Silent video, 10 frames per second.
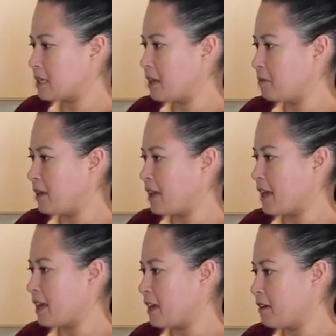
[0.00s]
and we
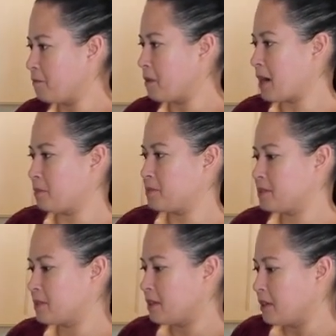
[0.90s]
have
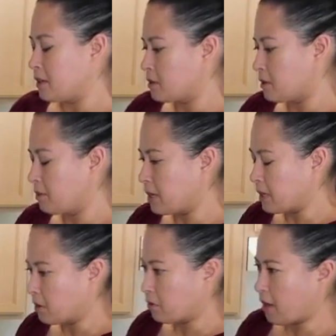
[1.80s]
pops. So I'm
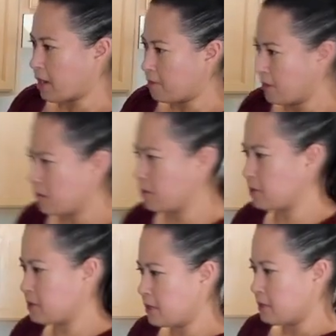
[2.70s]
going to grab
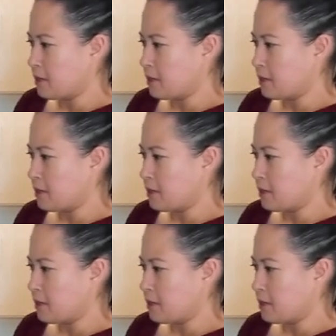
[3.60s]
those.